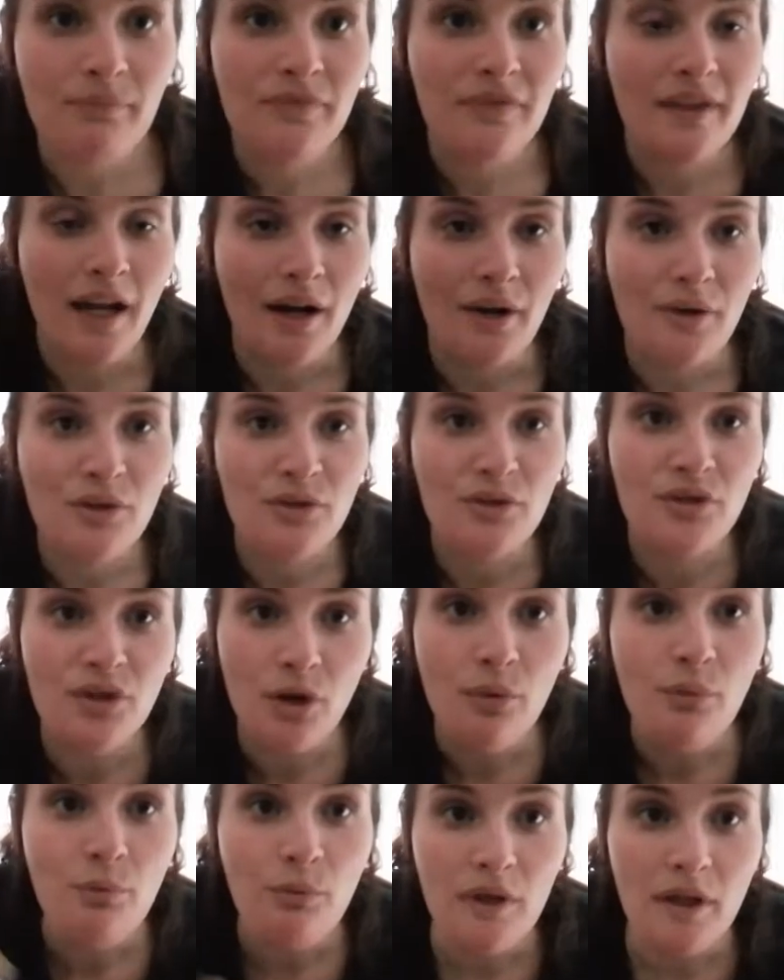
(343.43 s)
Now you
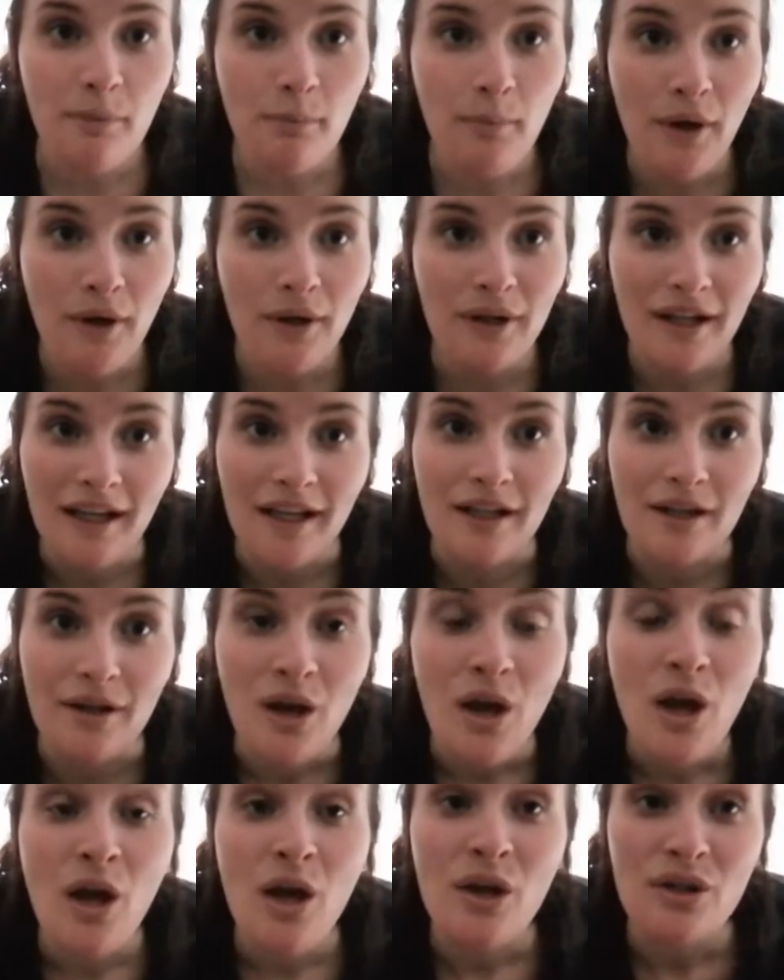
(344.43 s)
don't want to put in
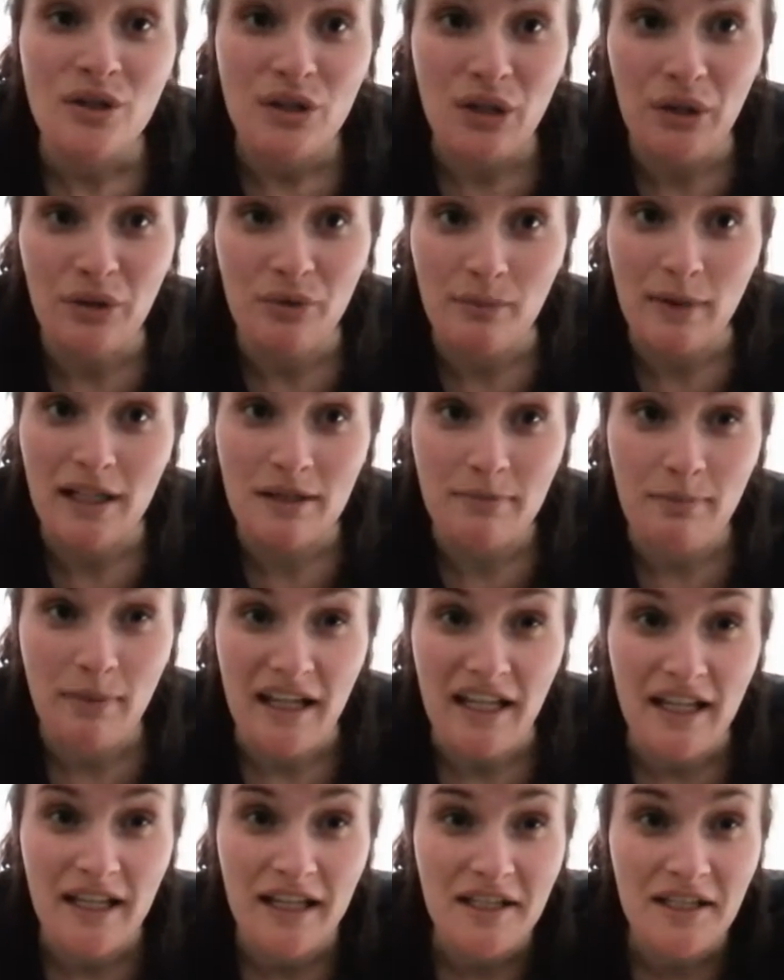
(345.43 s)
too much
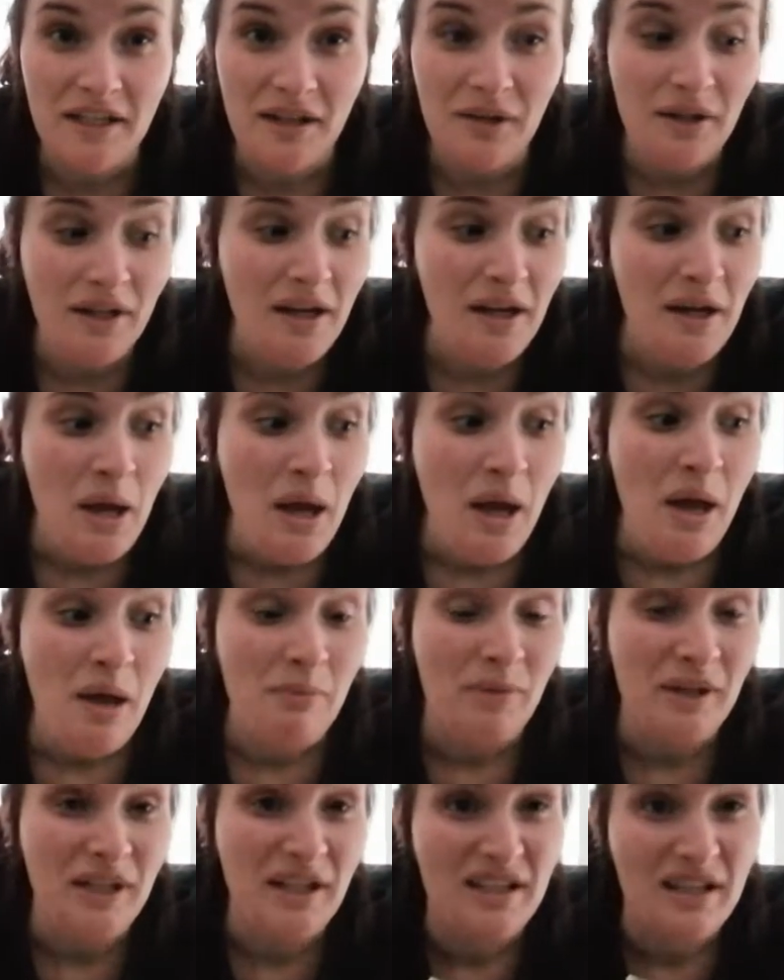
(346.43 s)
baking soda
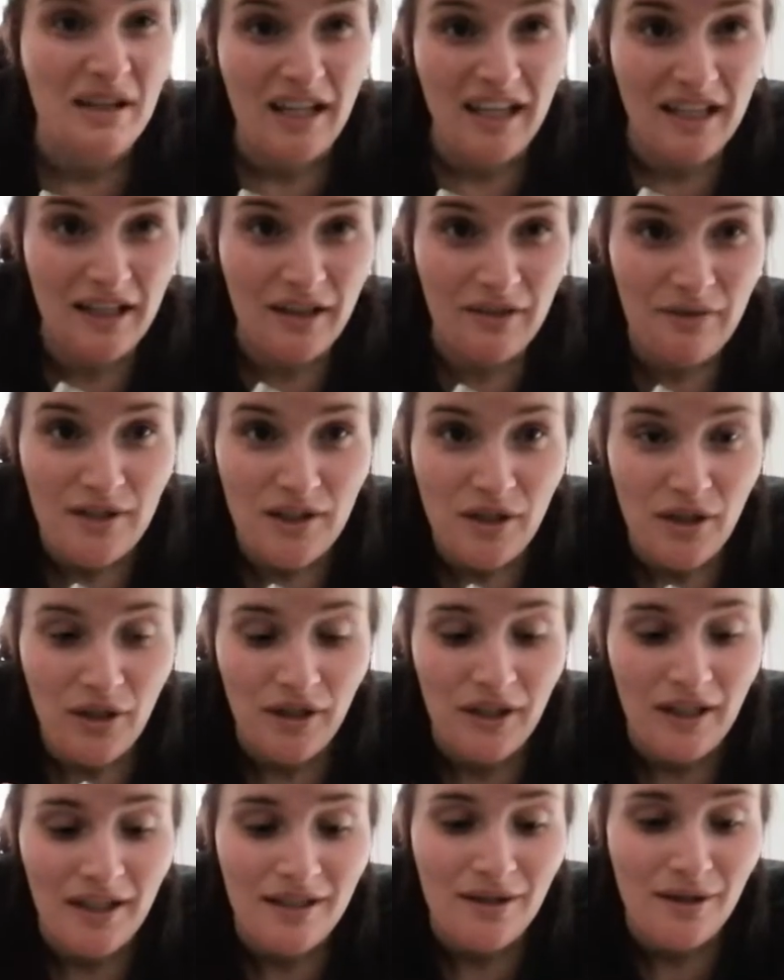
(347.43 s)
because it gives
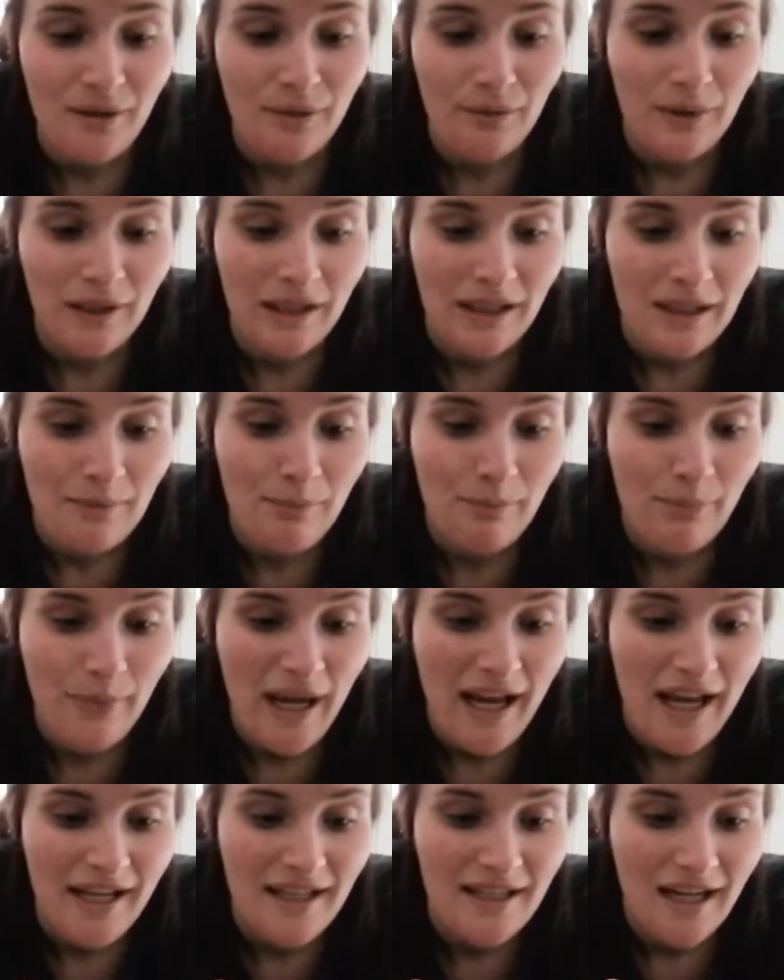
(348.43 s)
cookies a really
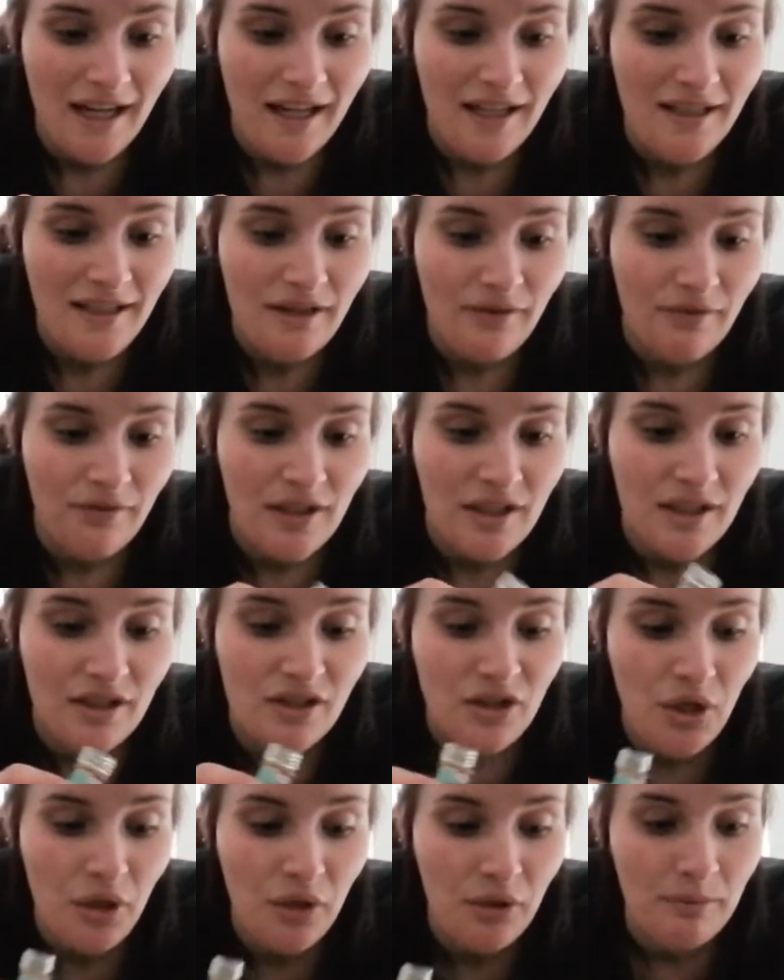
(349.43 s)
bad taste if there's
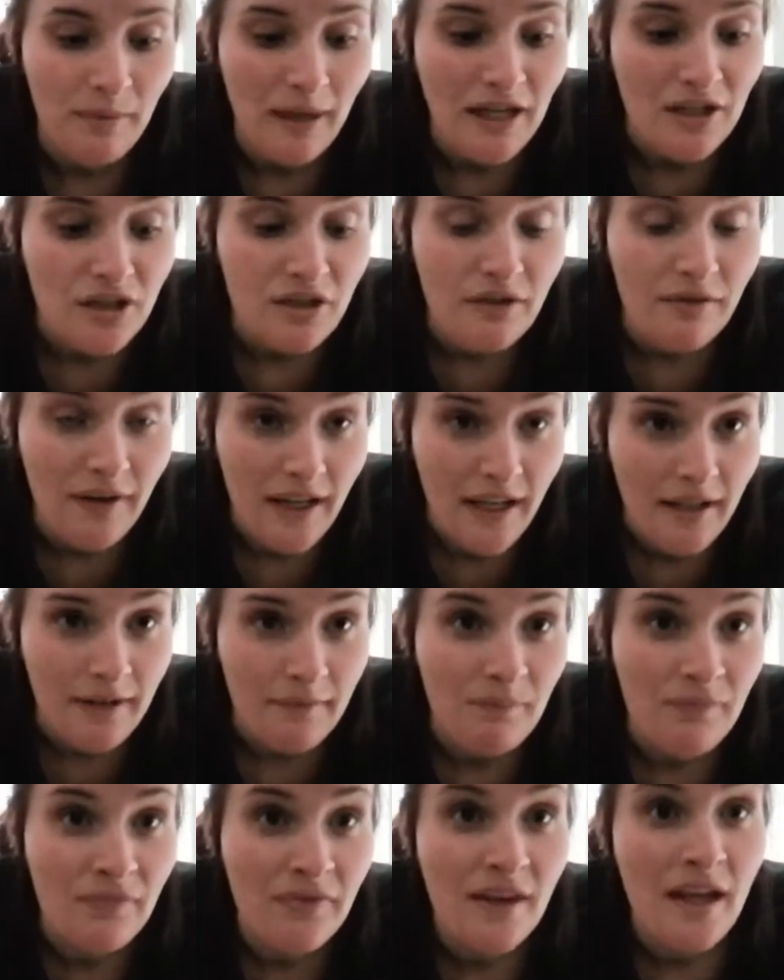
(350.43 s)
too much of
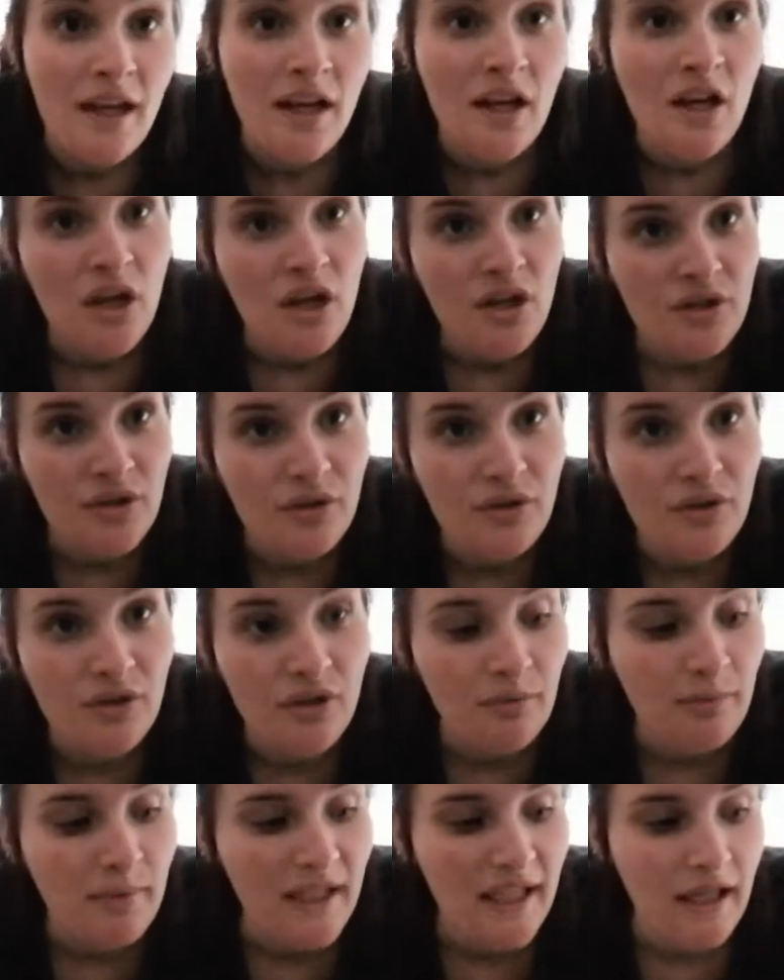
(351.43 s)
it. So
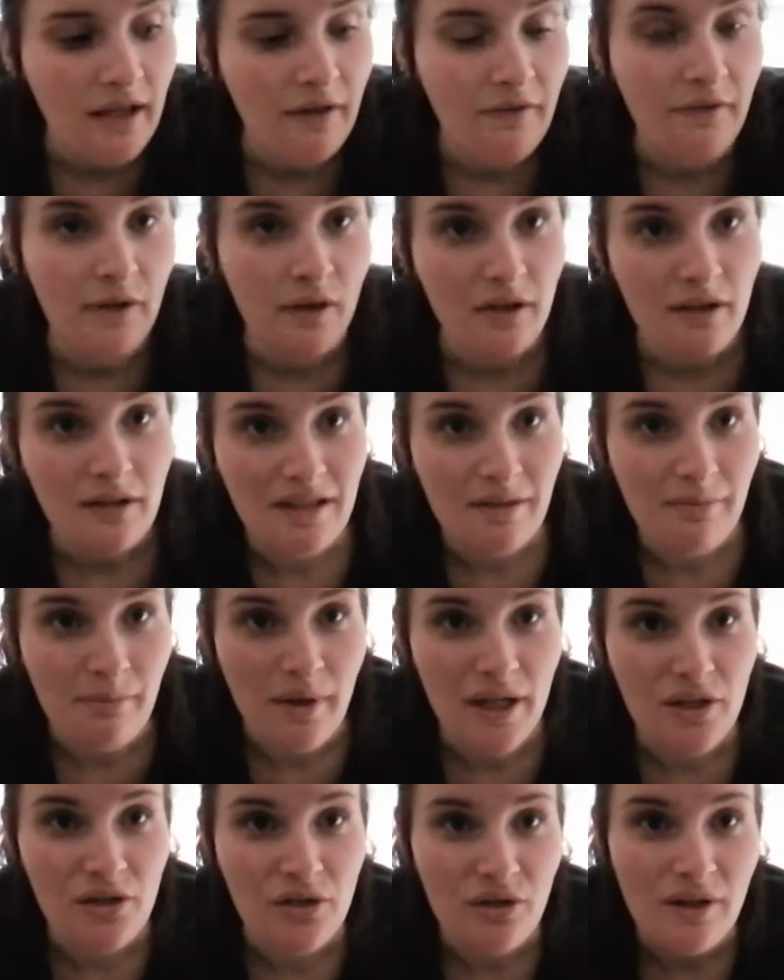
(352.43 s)
do be careful to
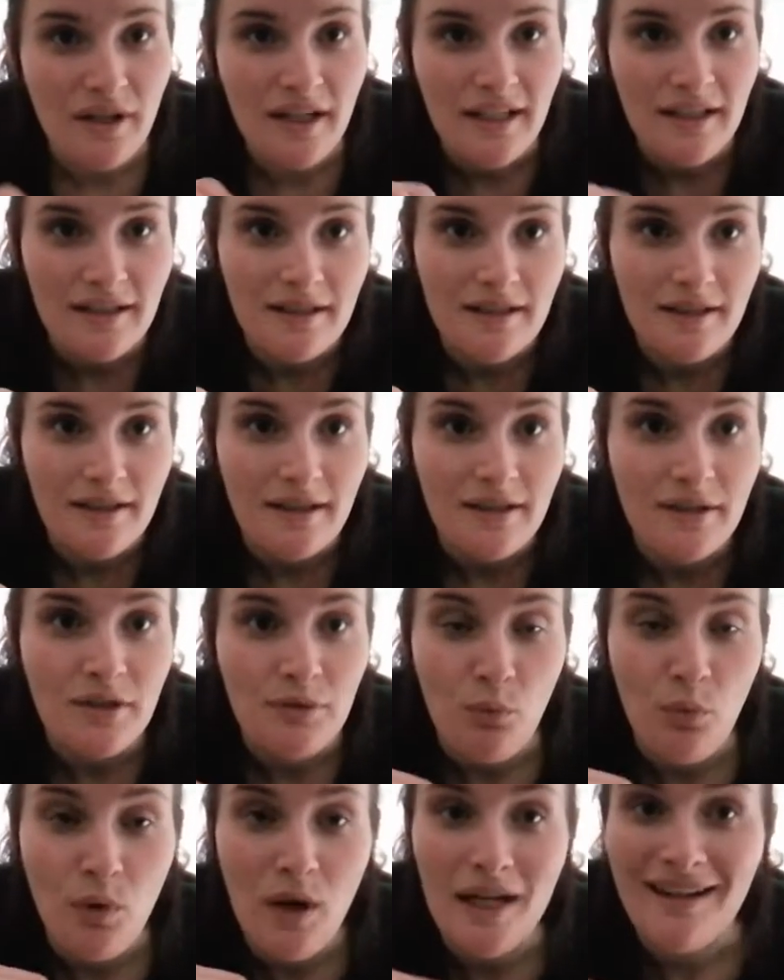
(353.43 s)
make sure it is just
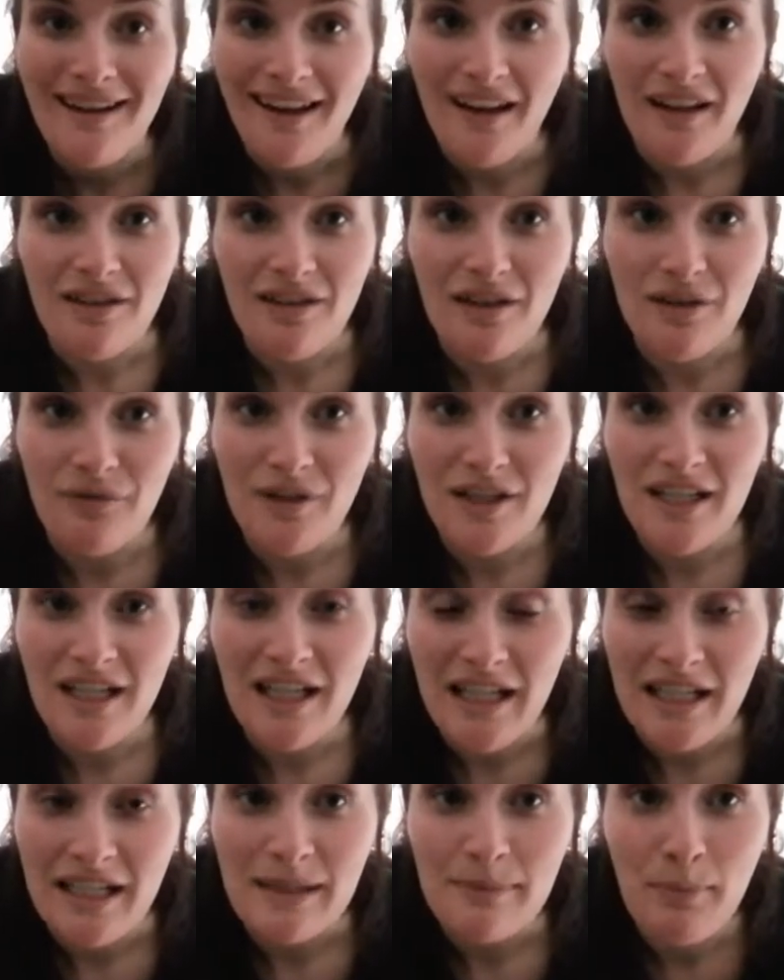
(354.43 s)
1/8 of a
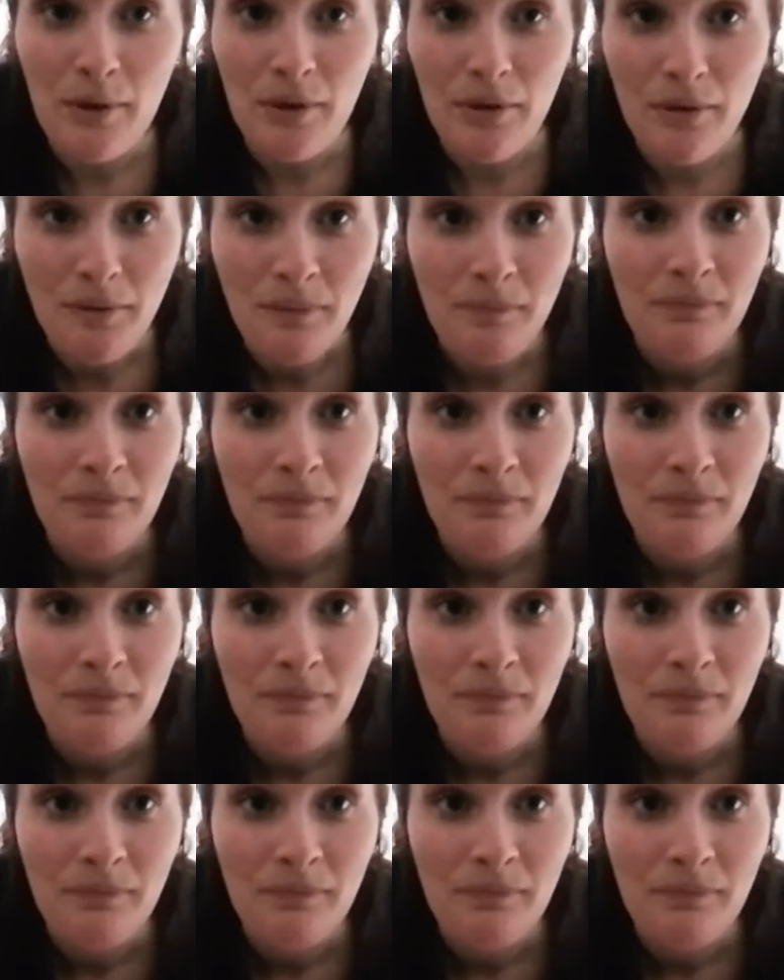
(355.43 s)
teaspoon.